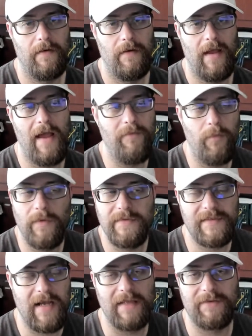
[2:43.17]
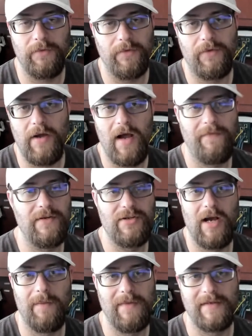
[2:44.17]
everyone's got the little coffee
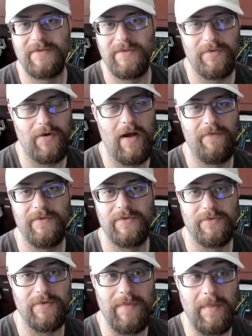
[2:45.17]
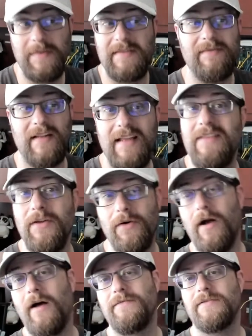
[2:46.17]
shop next to their office, or maybe it's even in
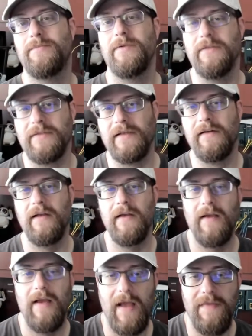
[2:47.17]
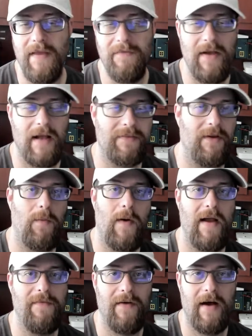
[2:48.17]
their office building, and they've got their
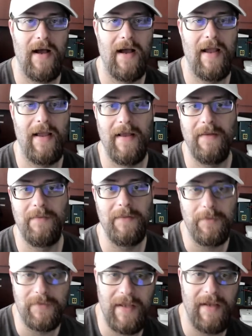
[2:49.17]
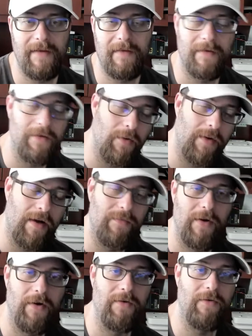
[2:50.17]
Wi-Fi, and people take and go down
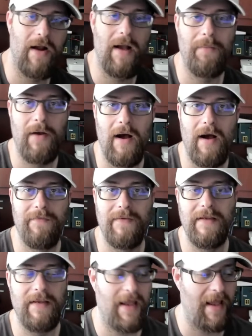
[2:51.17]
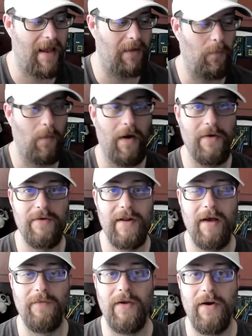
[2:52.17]
there and grab coffee, and while you're
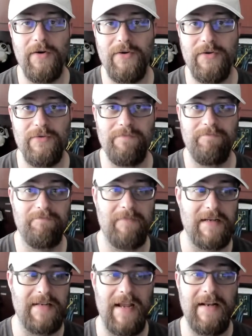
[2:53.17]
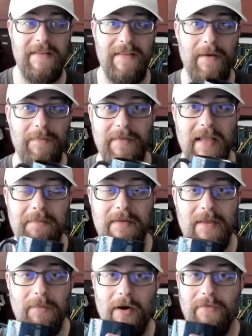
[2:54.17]
down there, you're containing them,
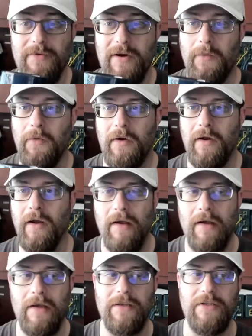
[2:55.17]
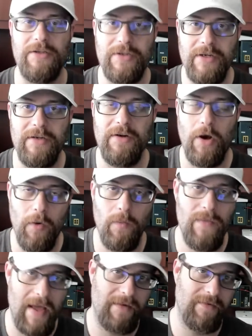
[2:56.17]
keeping them off your network. You didn't
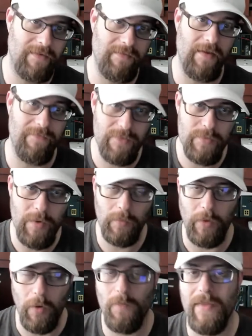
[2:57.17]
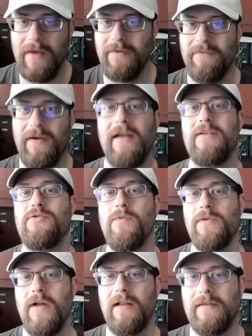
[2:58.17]
own that. If you don't own that device, you
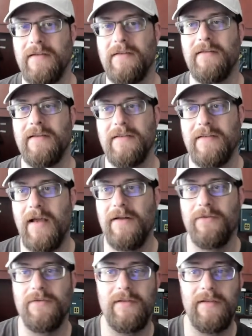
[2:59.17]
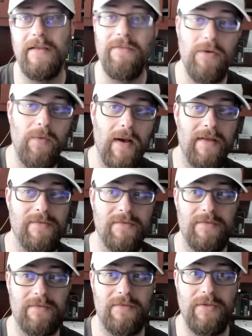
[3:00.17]
are not legally entitled in the U.S.
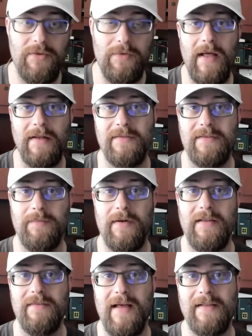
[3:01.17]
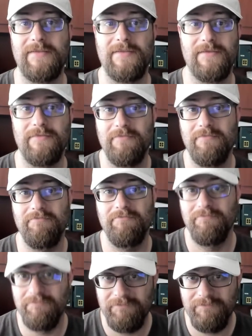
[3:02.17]
to do to somebody. That's
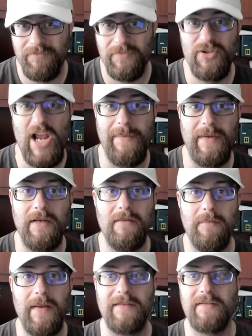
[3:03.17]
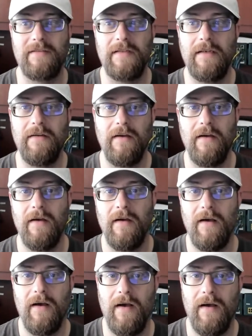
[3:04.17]
jamming, basically.
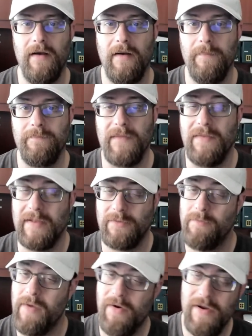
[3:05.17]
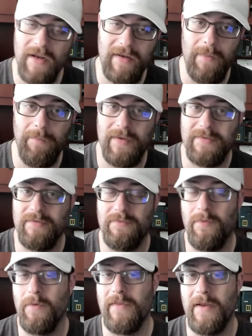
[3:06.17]
And that's what Marriott got busted
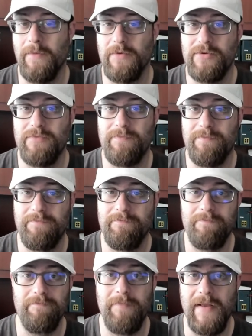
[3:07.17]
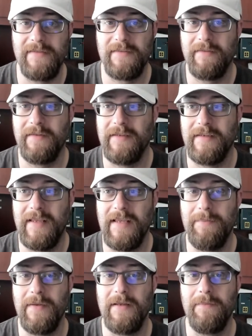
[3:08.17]
for. They were basically
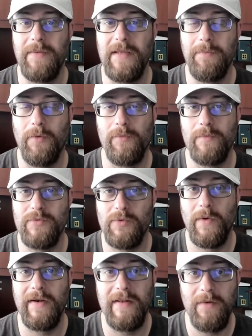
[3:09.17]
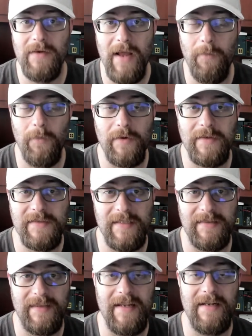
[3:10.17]
keeping people from joining networks
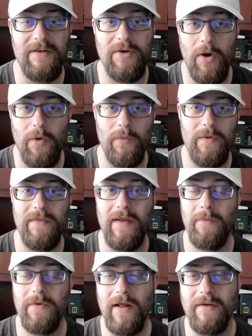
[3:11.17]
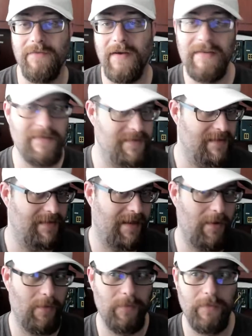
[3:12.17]
that they didn't own, and they were not devices that
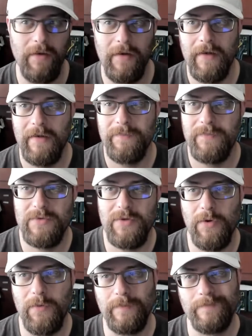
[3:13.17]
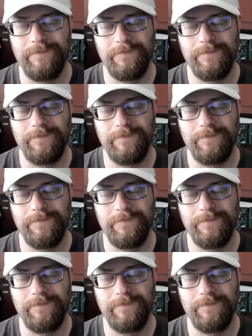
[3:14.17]
they own. So